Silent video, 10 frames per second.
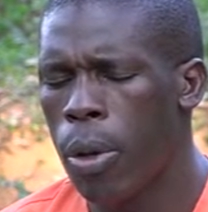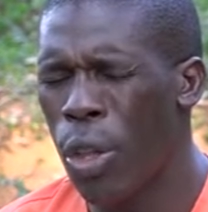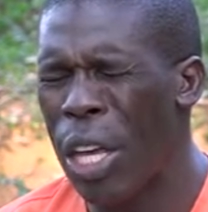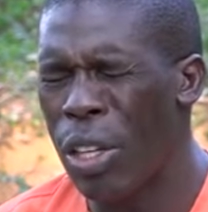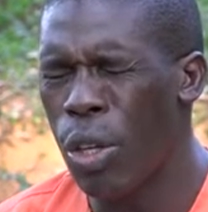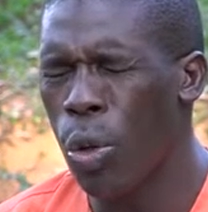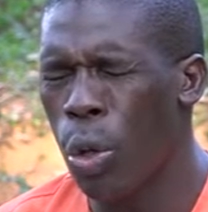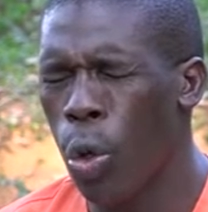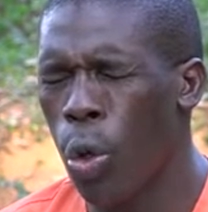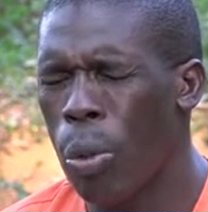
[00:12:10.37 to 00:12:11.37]
Thank you,
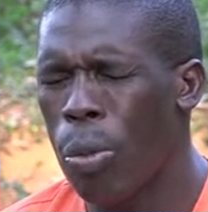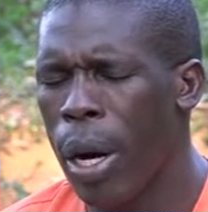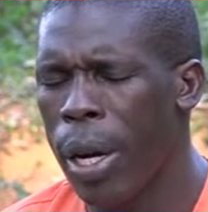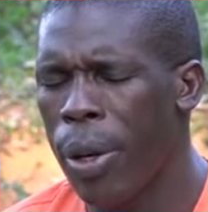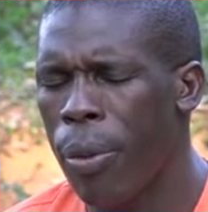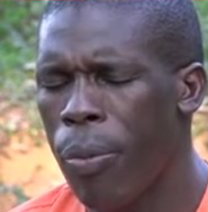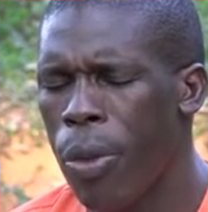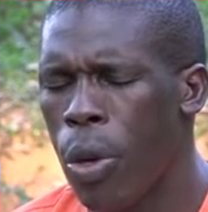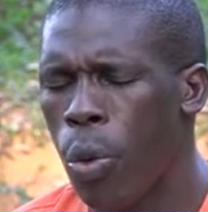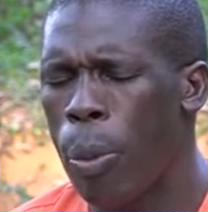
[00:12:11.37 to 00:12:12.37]
Lord Almighty.
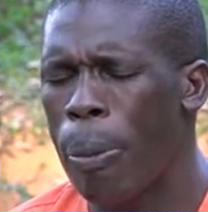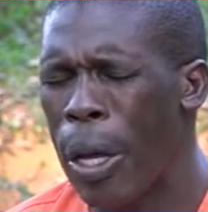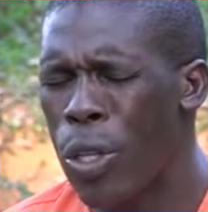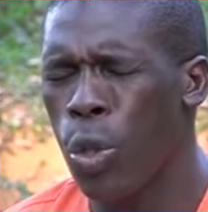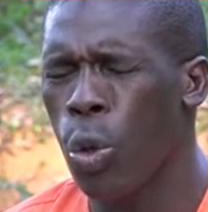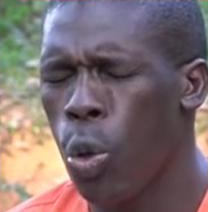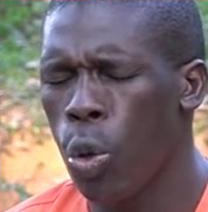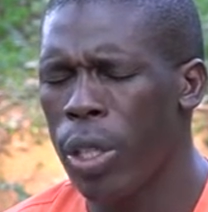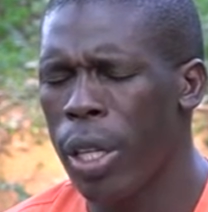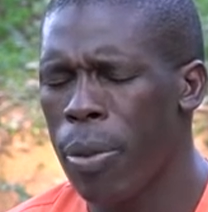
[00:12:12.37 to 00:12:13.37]
We bless your
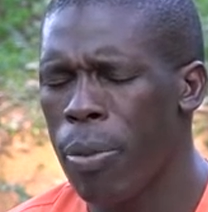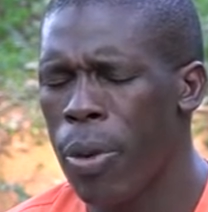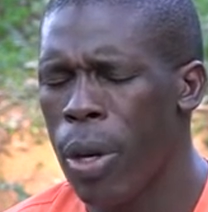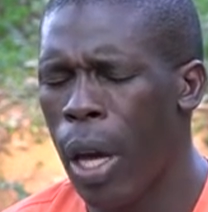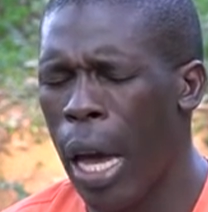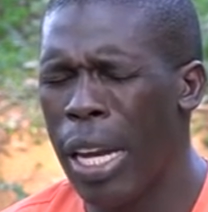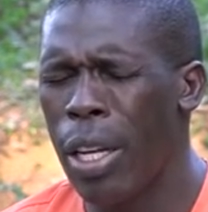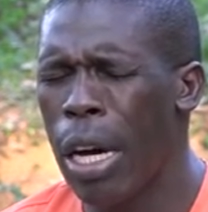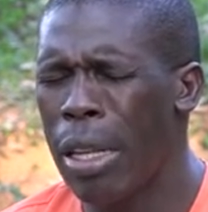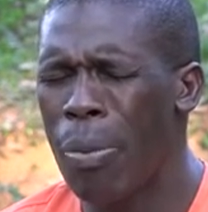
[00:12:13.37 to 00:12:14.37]
holy name.
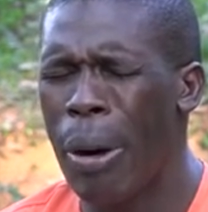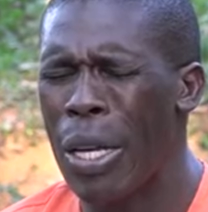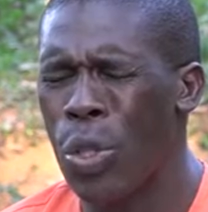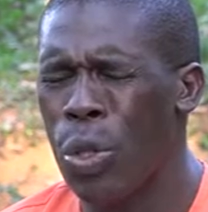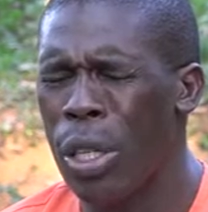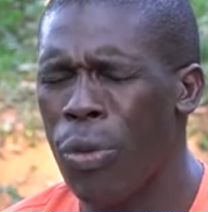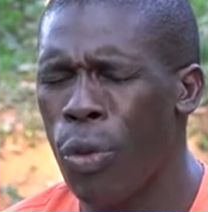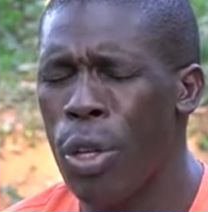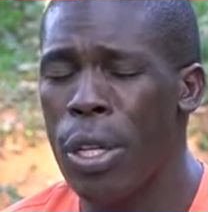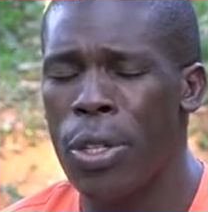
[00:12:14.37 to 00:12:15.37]
Any other person that
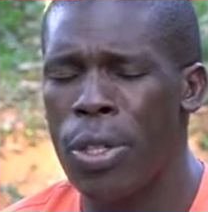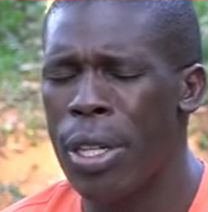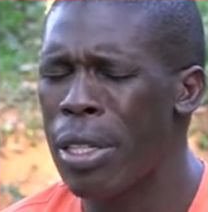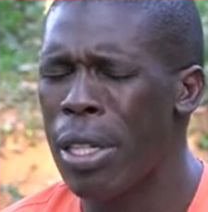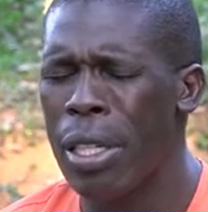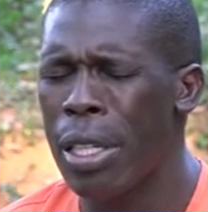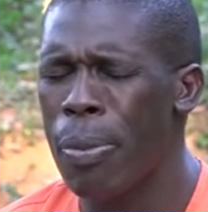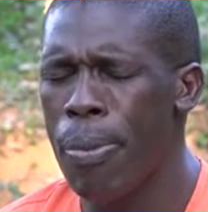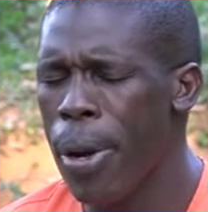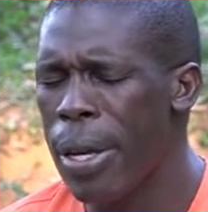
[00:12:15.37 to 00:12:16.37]
feels doesn't need
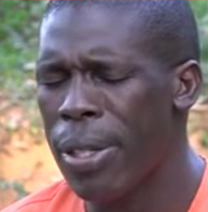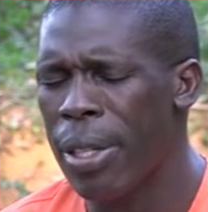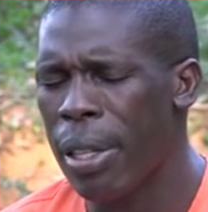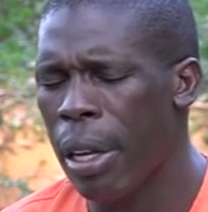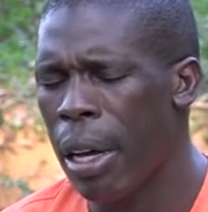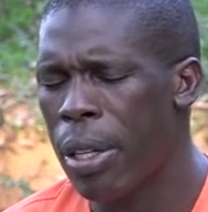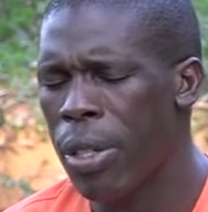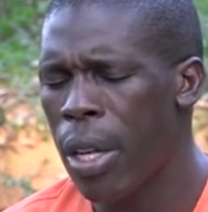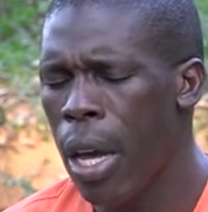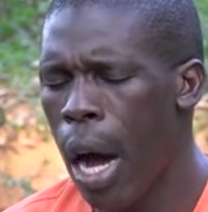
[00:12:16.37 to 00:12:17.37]
prayers in their hearts,
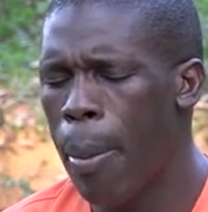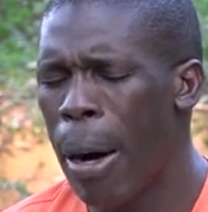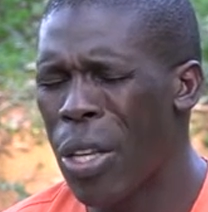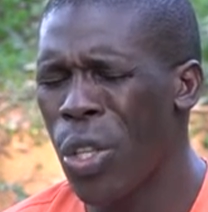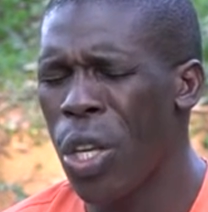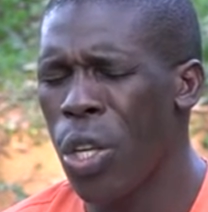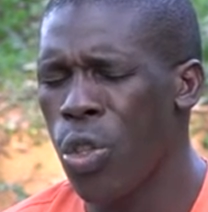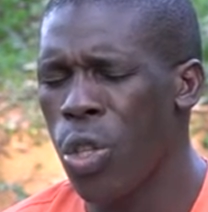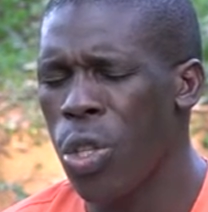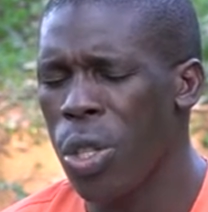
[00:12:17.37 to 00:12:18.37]
I'm asking in
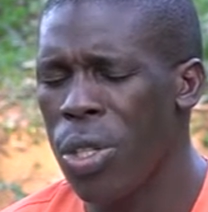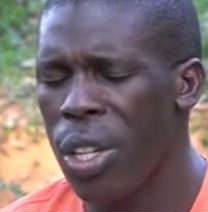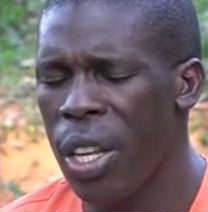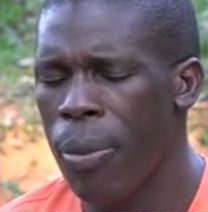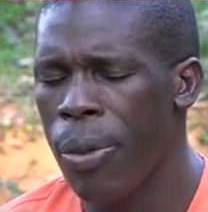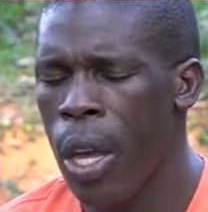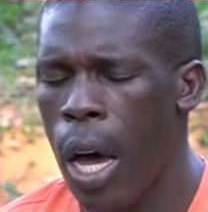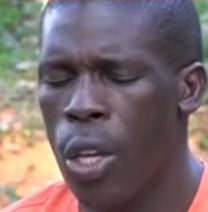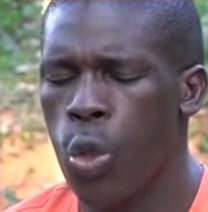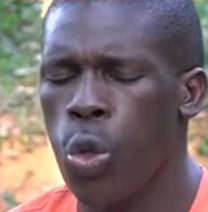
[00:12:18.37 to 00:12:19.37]
Jesus' name,
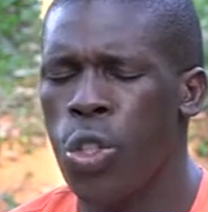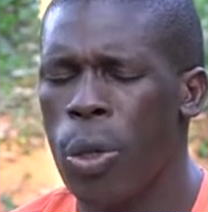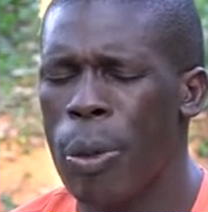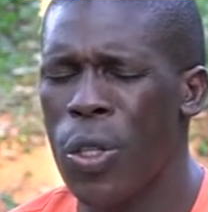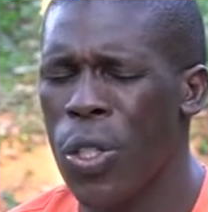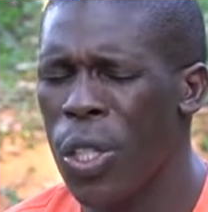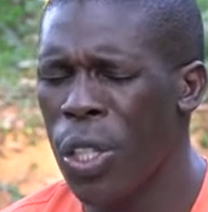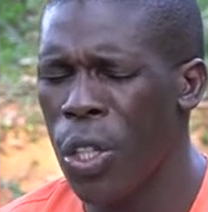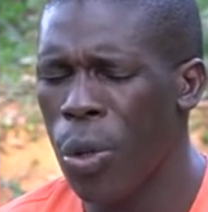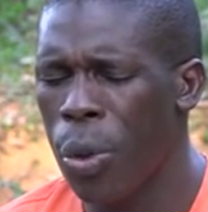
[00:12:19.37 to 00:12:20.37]
as we shall be
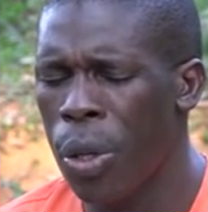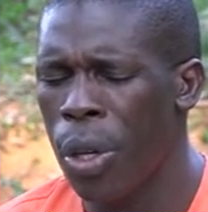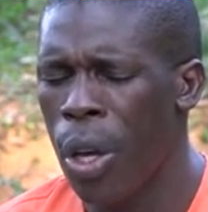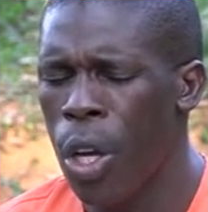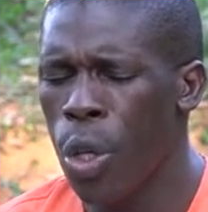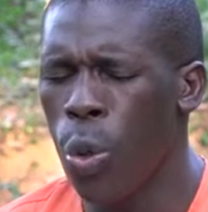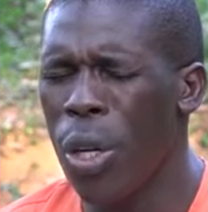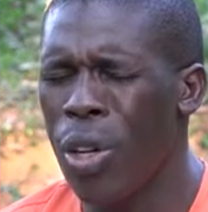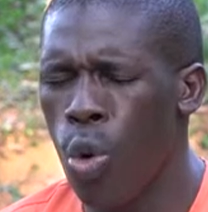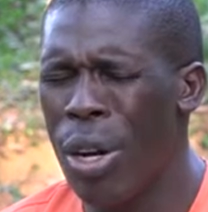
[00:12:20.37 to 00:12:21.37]
studying your word, you
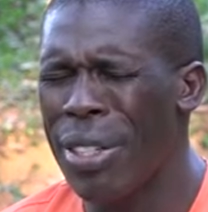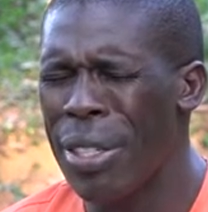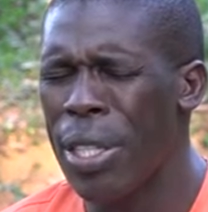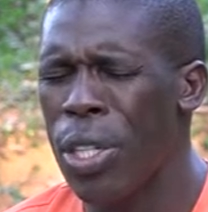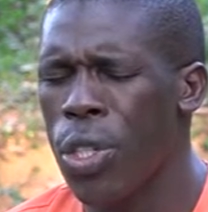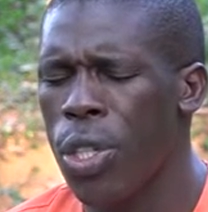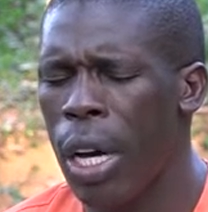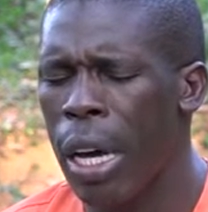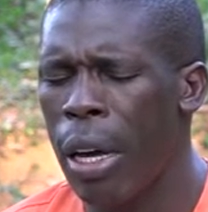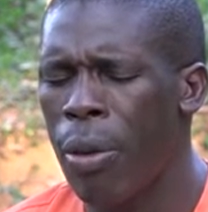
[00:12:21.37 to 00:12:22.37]
will grant us the
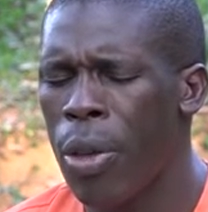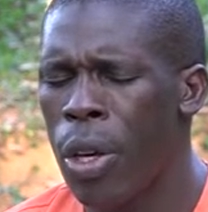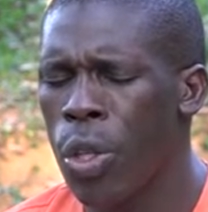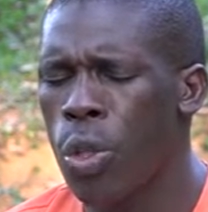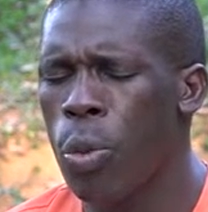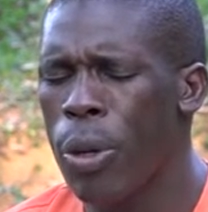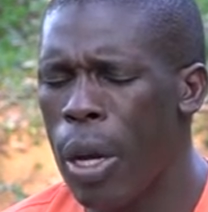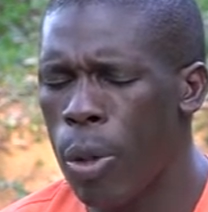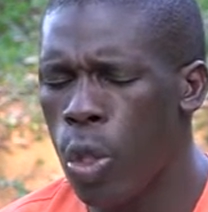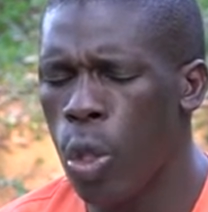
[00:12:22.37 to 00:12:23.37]
desire to be
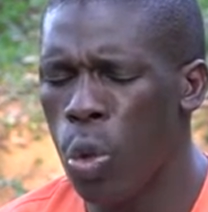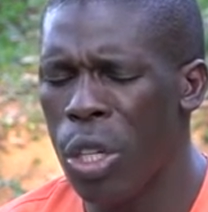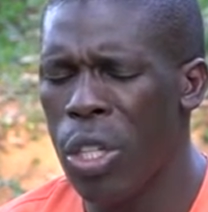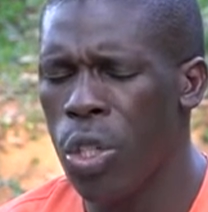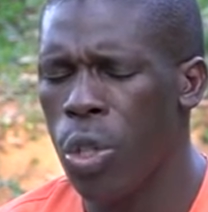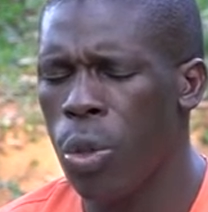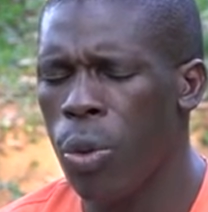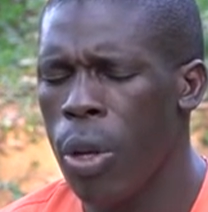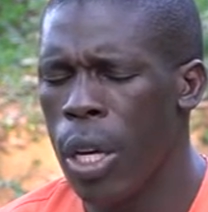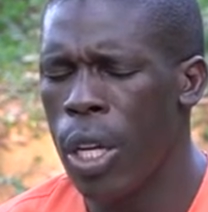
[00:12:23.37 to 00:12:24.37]
able to look into
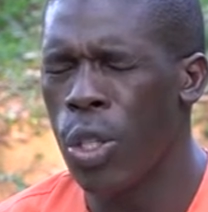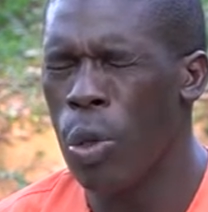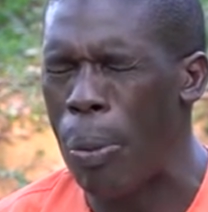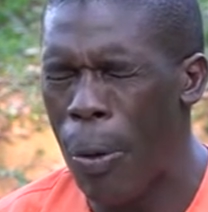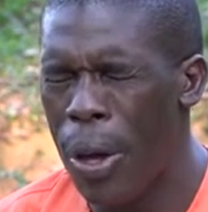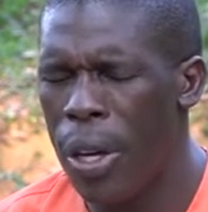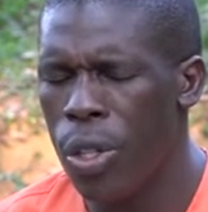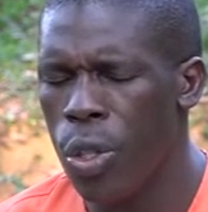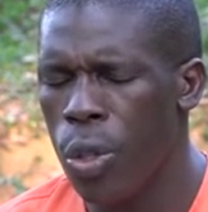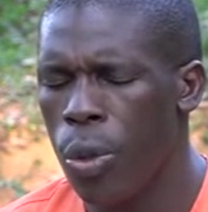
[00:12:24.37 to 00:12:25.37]
you and to pray
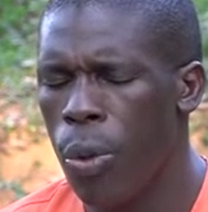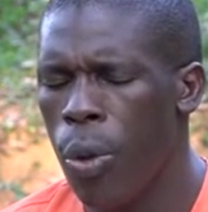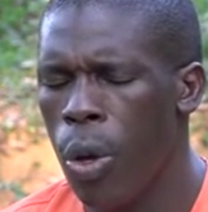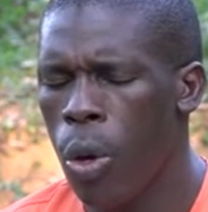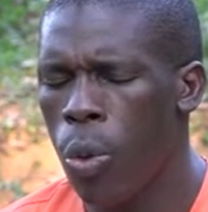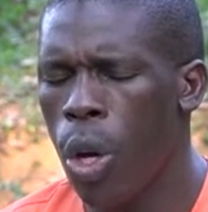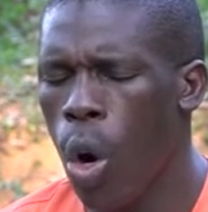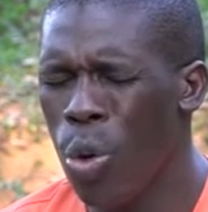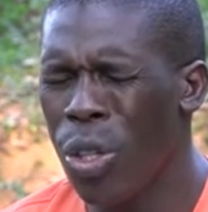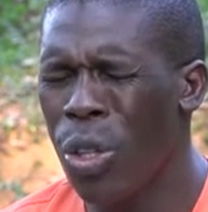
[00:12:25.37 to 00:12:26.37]
into you. We
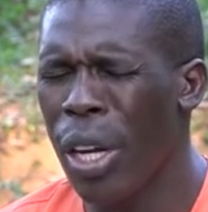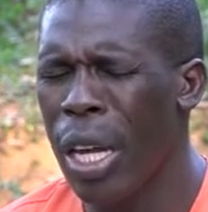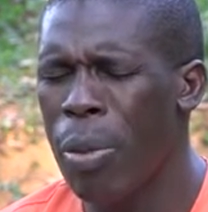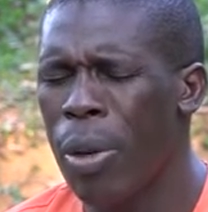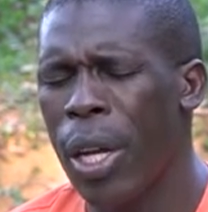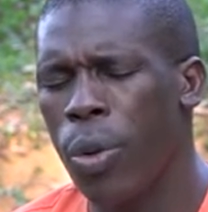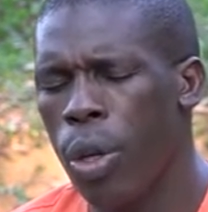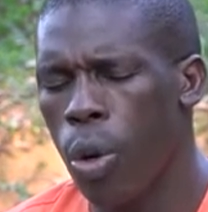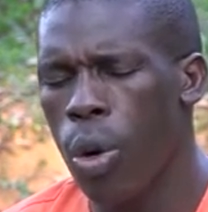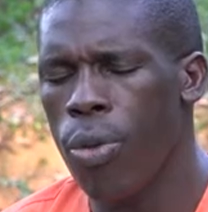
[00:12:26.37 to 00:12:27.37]
honor your name and we
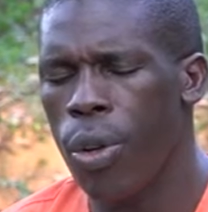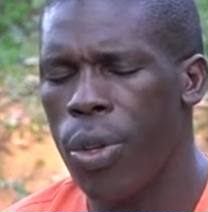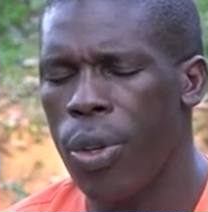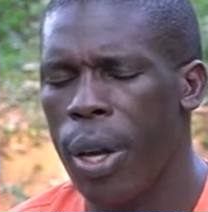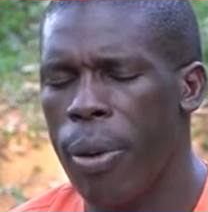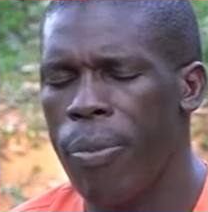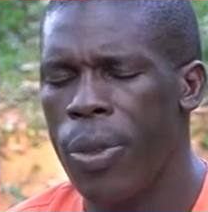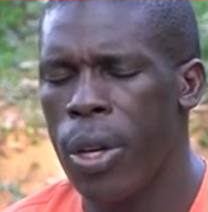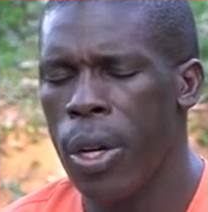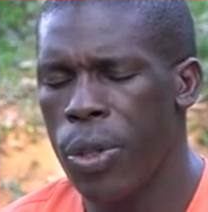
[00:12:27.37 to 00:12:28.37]
glorify your name.
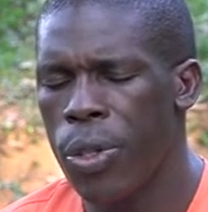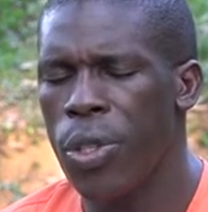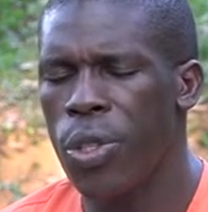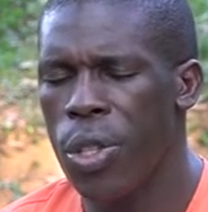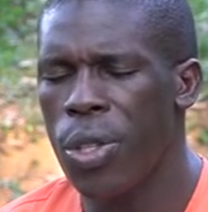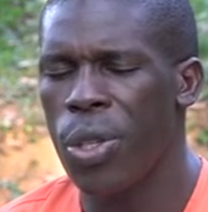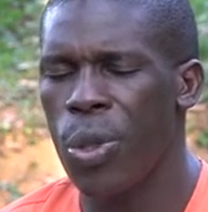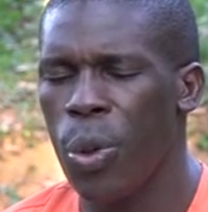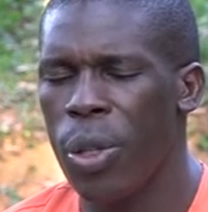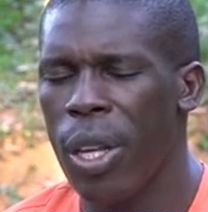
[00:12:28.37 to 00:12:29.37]
It's in Jesus'
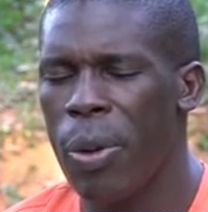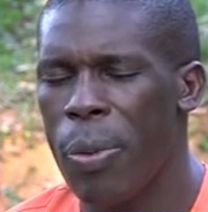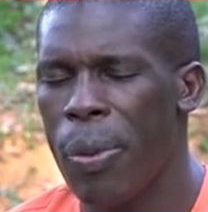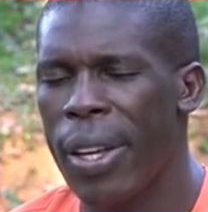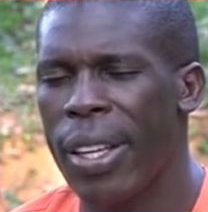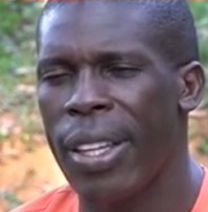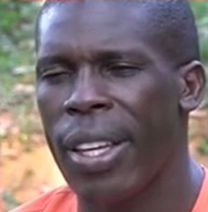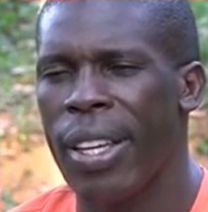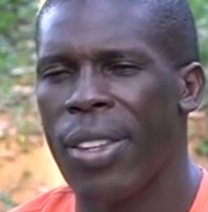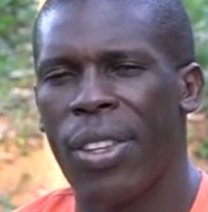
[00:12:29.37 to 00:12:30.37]
holy name we pray.
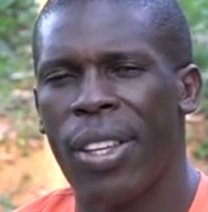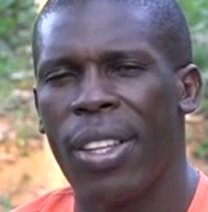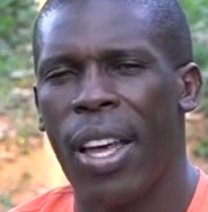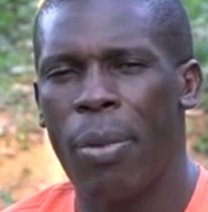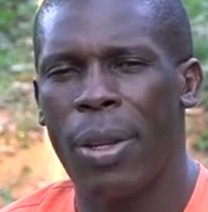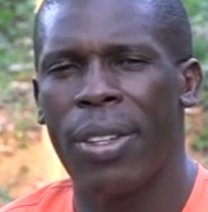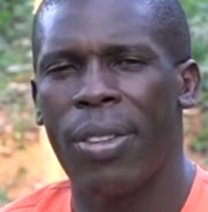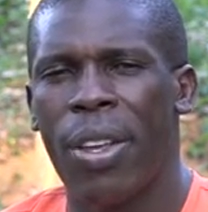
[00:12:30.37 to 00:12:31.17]
Amen.